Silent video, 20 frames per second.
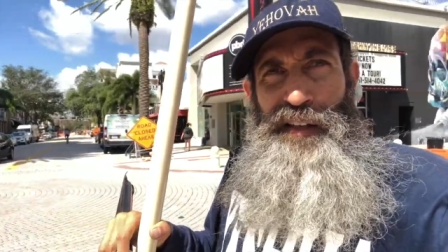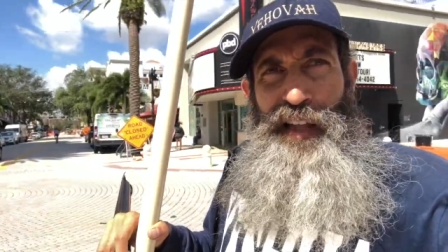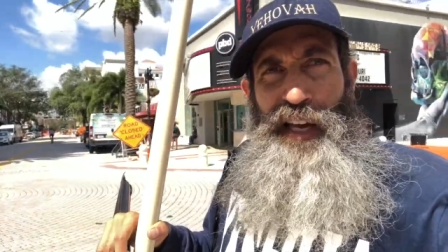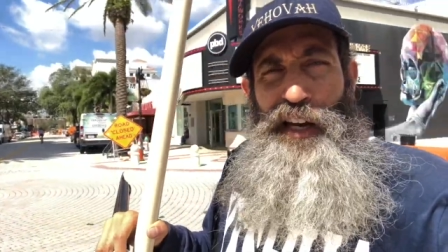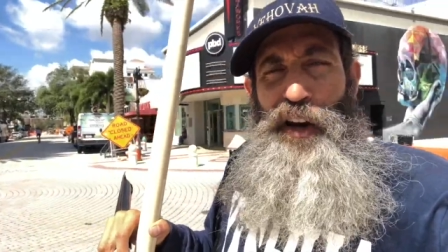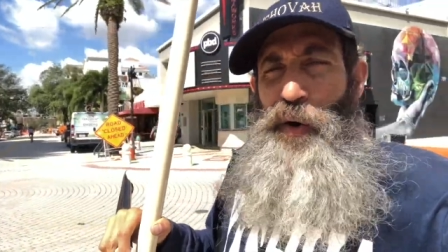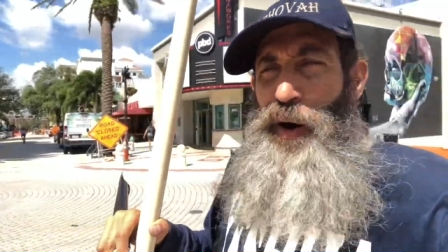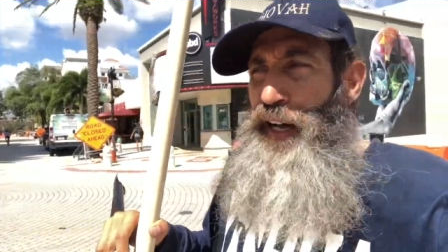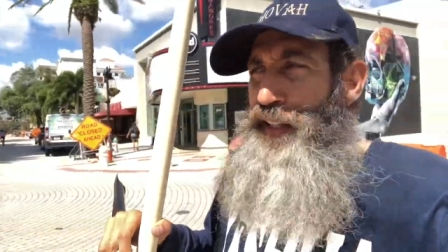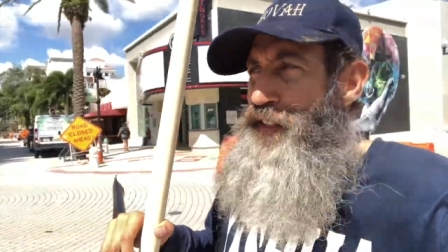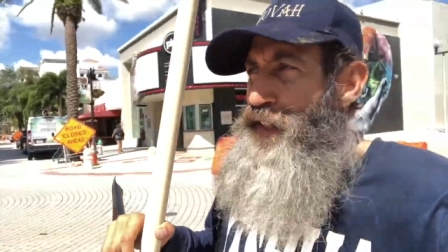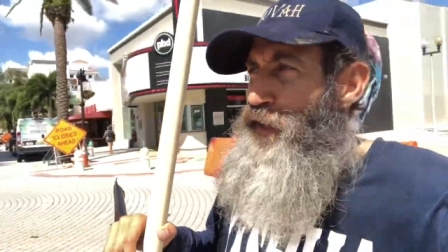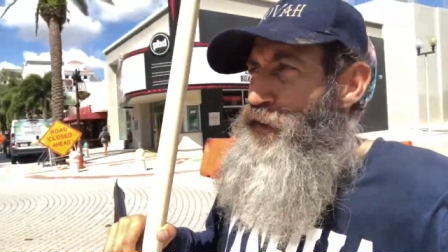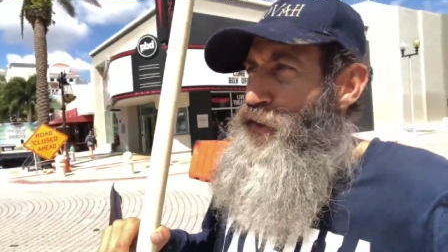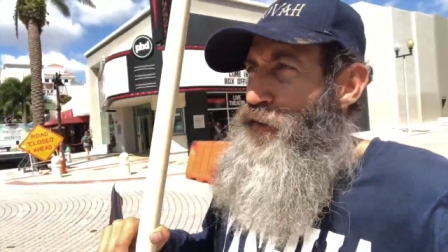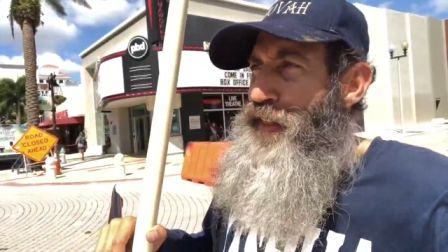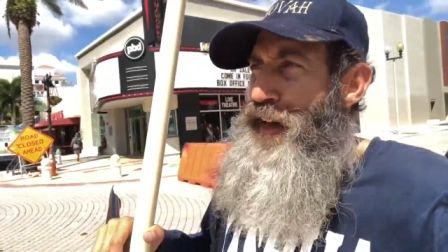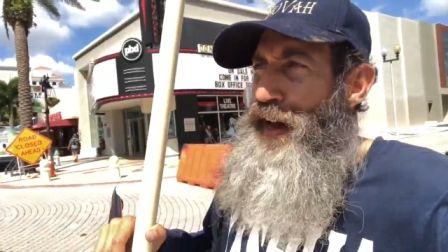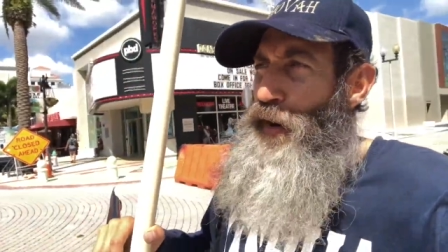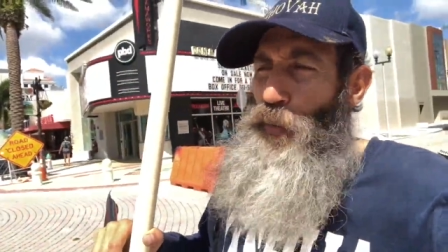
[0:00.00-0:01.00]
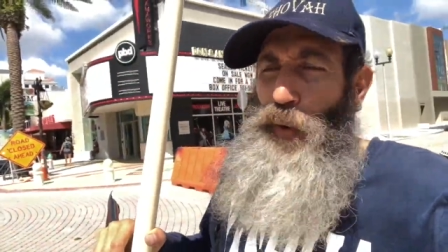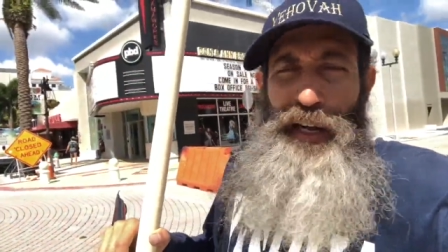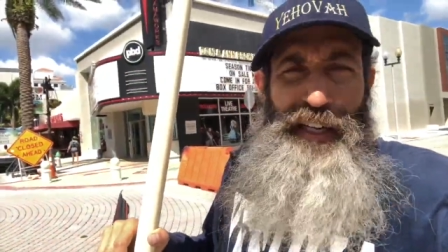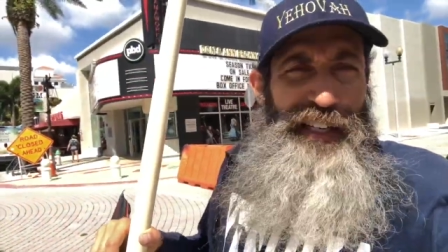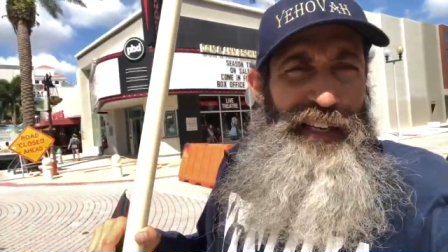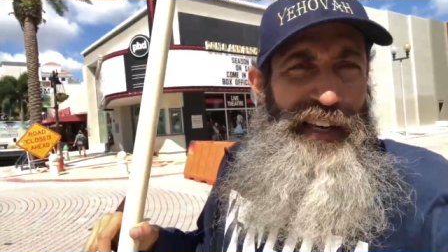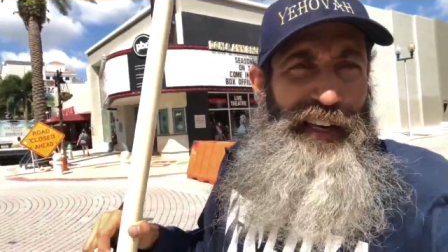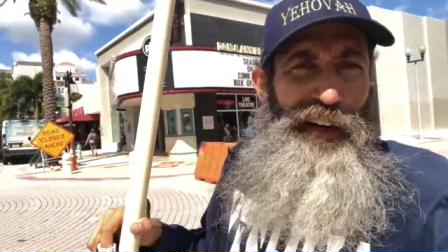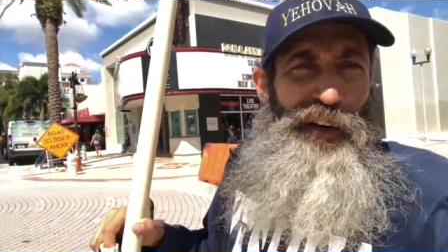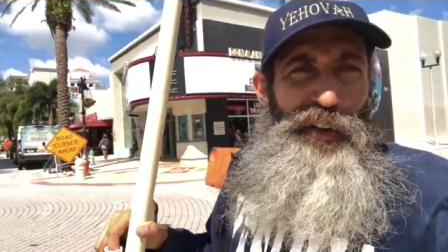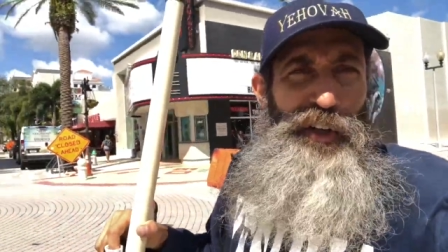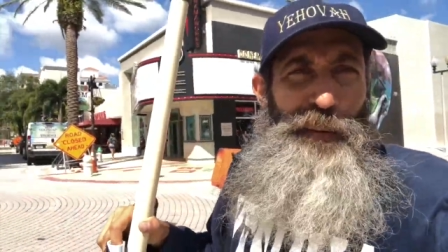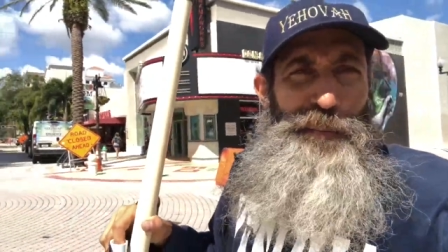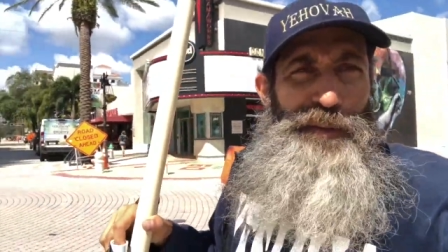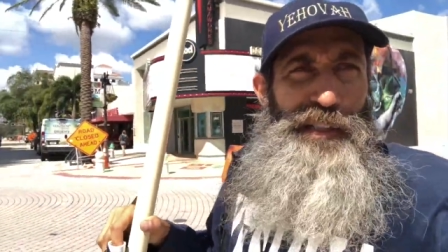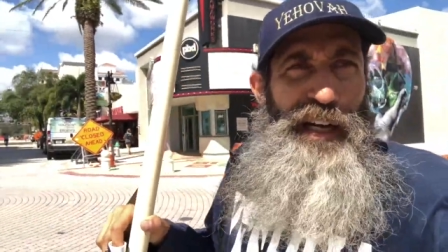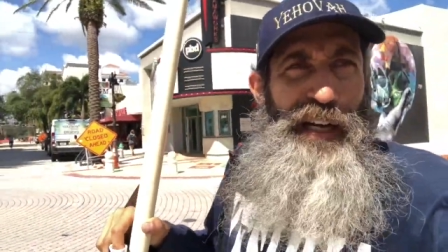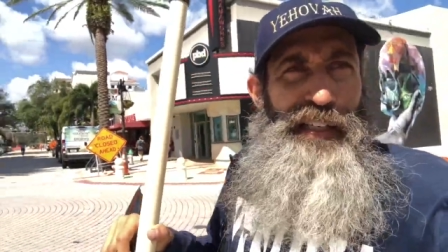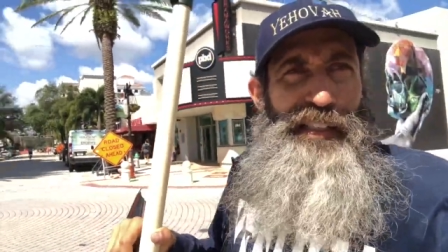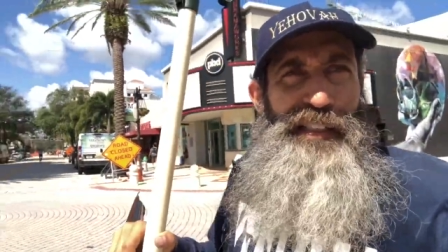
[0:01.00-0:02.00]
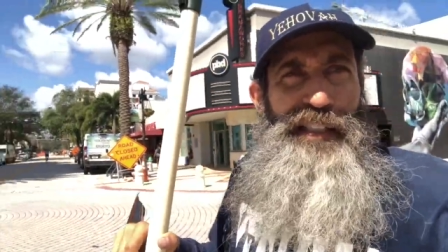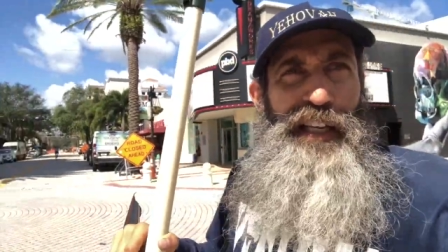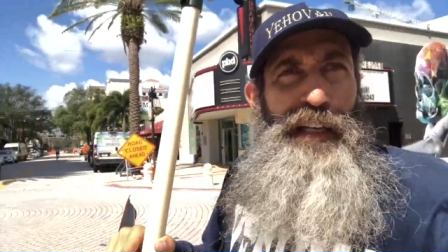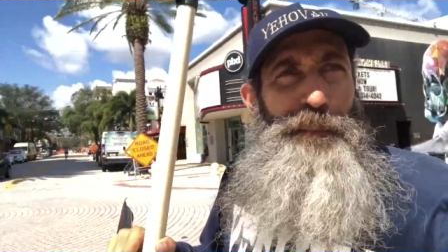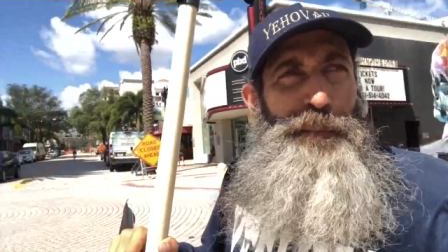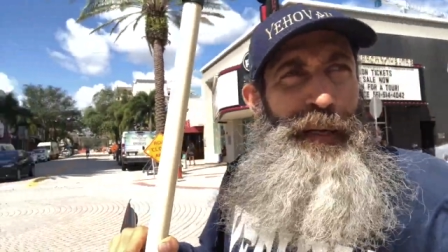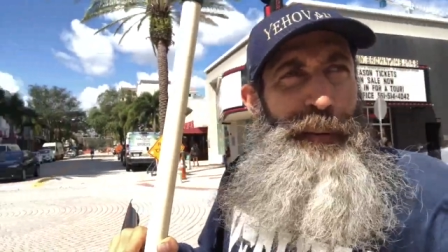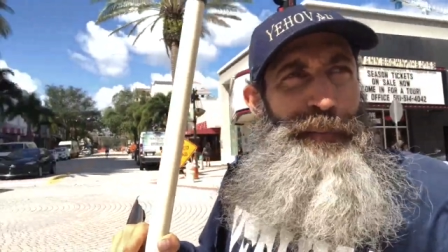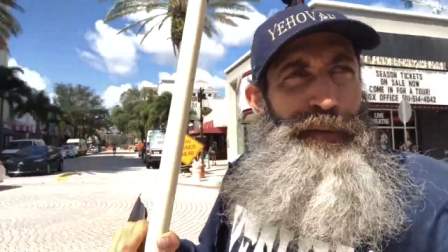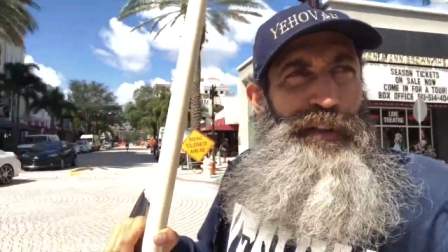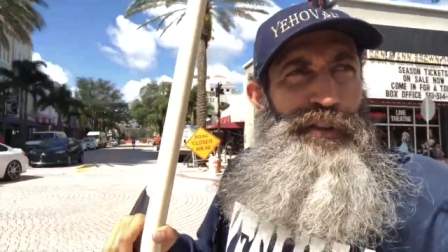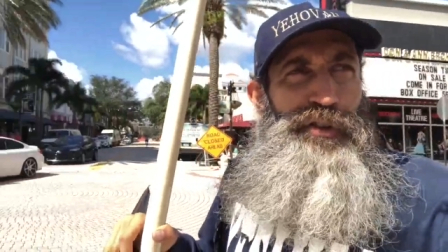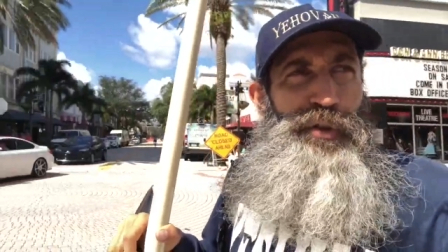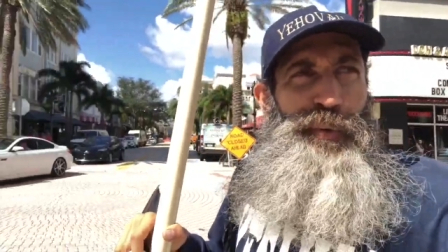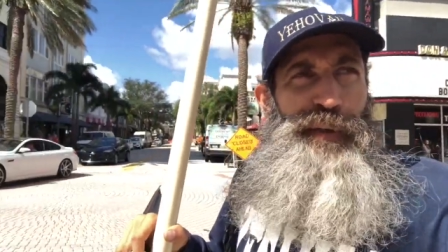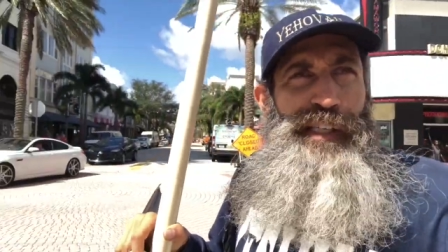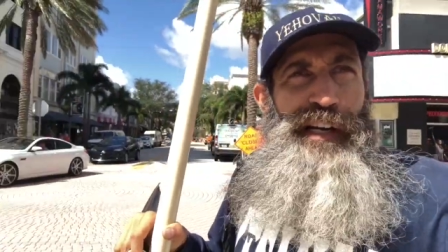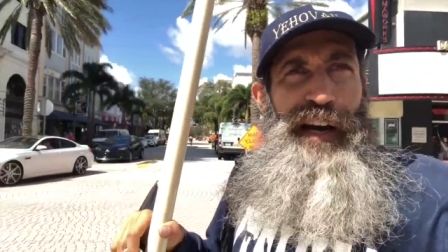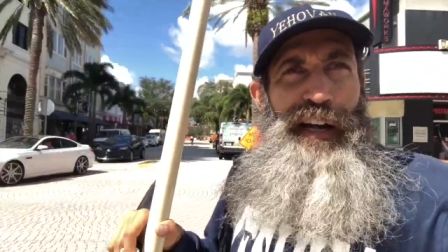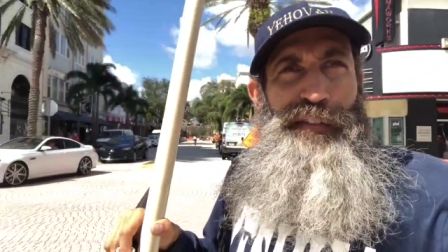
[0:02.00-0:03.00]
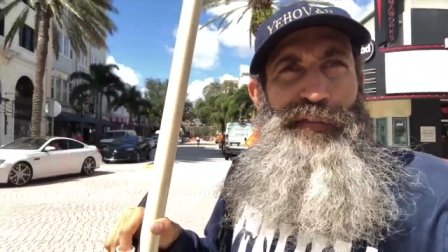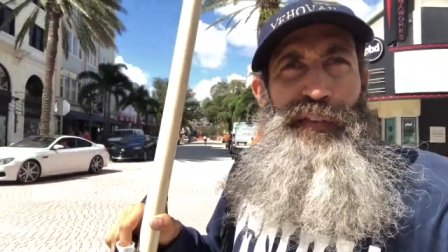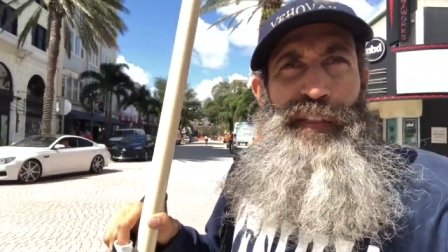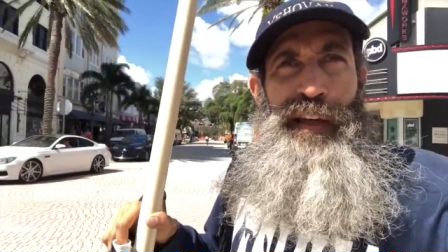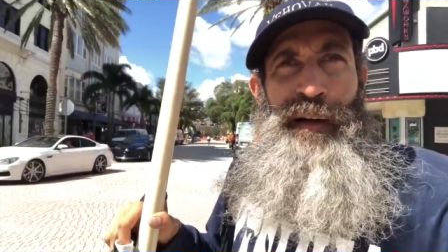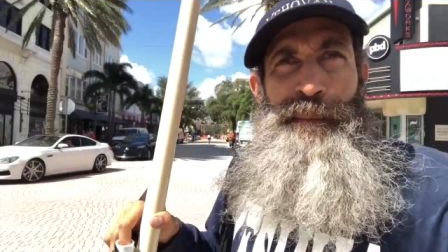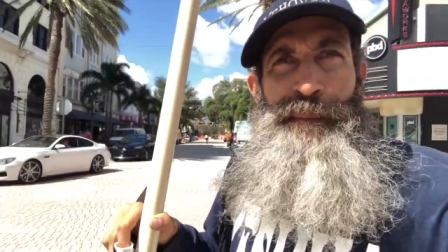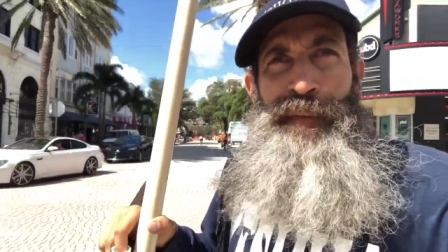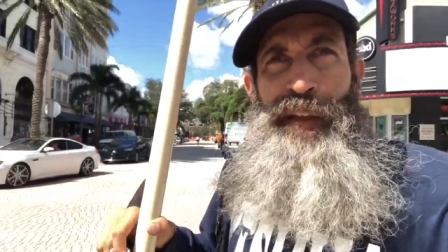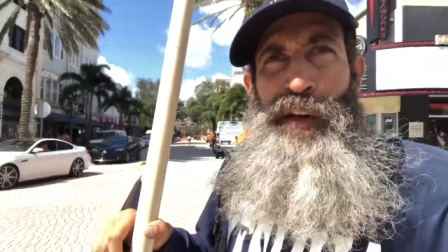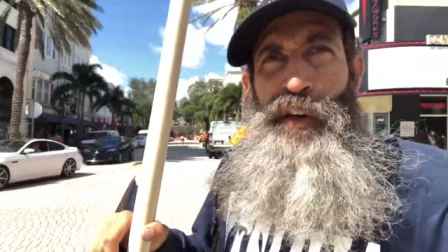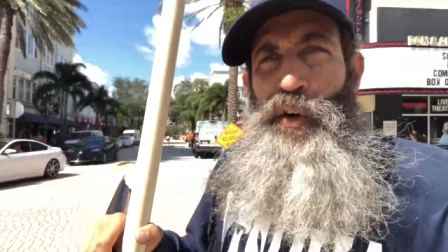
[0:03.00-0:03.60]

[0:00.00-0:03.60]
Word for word: They go out there and do that. Why can't they hold up signs telling people Yeshua died for them?